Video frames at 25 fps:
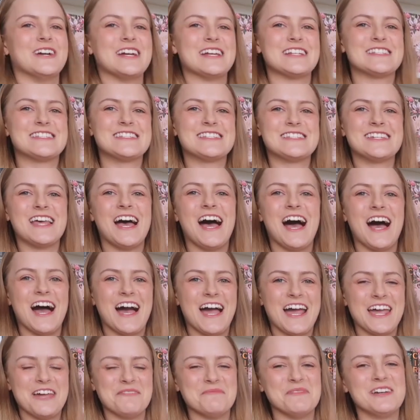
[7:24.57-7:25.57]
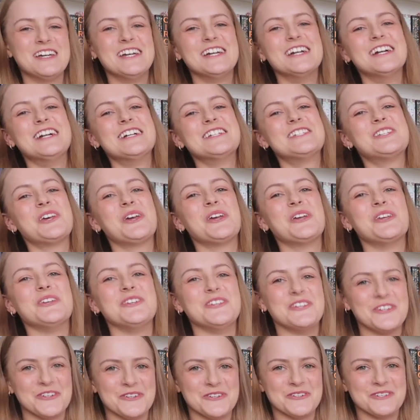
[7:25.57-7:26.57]
It's time to
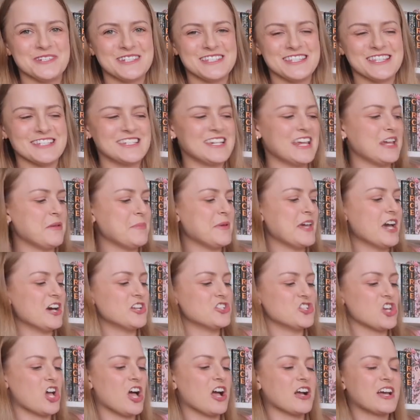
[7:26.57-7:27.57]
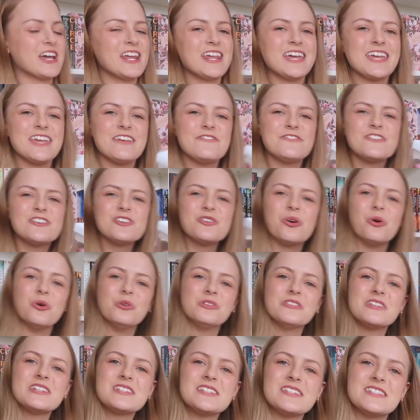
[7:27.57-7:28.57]
use the TBR jar. Can I even
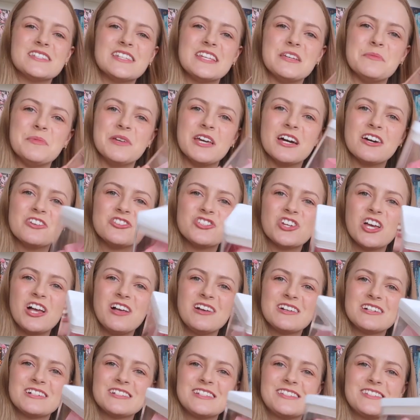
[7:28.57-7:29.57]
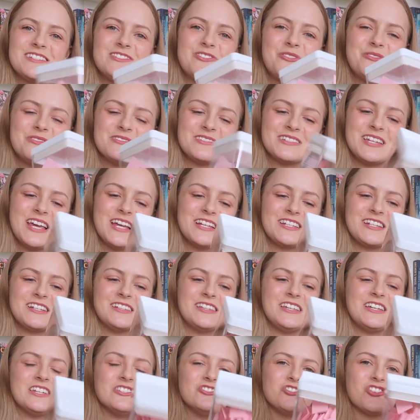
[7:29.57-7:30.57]
call this a TBR jar? Because it's not
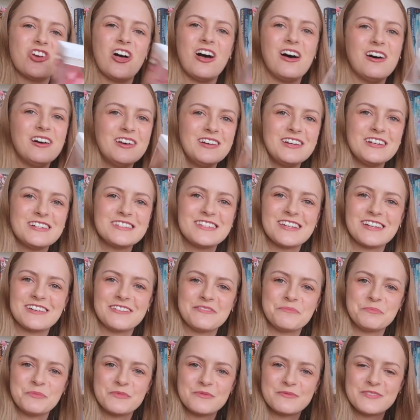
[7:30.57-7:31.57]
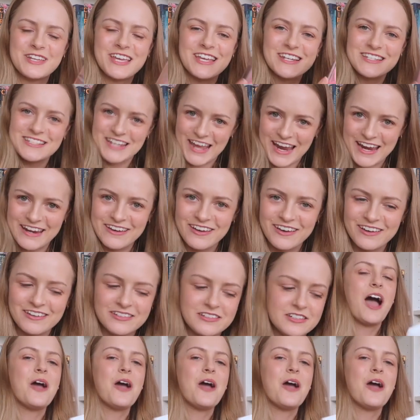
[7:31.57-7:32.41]
technically a jar. It's like a container.